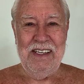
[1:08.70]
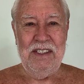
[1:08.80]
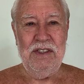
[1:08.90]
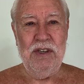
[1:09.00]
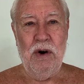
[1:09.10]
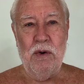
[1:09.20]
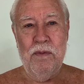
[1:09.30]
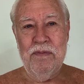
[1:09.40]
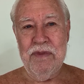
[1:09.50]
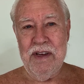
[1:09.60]

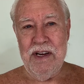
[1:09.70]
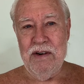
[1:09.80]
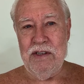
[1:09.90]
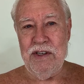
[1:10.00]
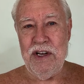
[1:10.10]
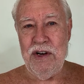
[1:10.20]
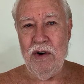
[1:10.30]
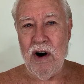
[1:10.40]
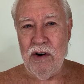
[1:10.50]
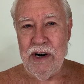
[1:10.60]
So here's the
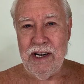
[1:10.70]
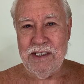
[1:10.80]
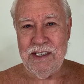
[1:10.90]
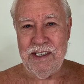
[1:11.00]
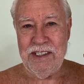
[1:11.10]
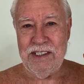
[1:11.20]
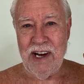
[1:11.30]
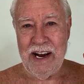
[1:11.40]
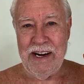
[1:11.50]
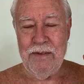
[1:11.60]
URL to the
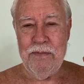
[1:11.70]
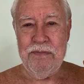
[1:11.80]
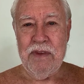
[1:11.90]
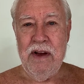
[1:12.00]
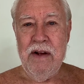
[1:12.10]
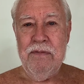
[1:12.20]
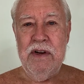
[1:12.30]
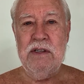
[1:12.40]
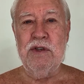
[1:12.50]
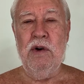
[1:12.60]
site.
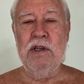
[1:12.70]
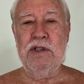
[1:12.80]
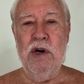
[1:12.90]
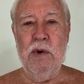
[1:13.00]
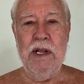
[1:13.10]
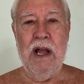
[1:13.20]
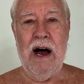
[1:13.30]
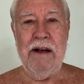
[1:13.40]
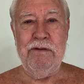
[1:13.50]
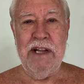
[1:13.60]
There's also a
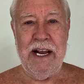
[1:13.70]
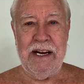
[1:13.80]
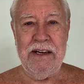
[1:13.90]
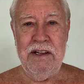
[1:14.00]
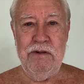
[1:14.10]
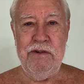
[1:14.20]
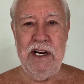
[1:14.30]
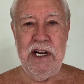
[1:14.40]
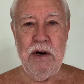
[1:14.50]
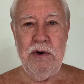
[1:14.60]
live link in the
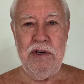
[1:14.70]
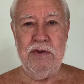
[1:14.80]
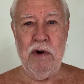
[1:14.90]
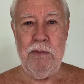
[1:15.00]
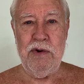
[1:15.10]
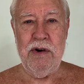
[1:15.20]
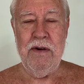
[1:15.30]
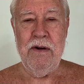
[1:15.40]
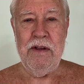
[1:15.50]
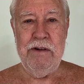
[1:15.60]
video
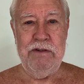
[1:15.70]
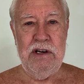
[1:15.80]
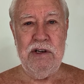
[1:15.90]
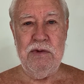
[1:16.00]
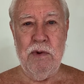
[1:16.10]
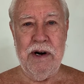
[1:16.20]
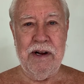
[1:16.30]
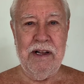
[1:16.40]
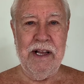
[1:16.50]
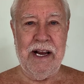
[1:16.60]
description if you just want to
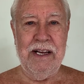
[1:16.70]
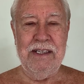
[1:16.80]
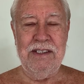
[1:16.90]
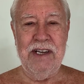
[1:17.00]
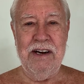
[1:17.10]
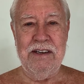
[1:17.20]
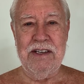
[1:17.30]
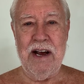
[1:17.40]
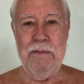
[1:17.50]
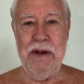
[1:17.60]
click it instead of
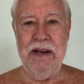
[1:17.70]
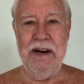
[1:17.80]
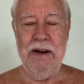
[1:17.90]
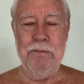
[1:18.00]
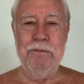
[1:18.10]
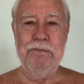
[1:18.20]
typing it in.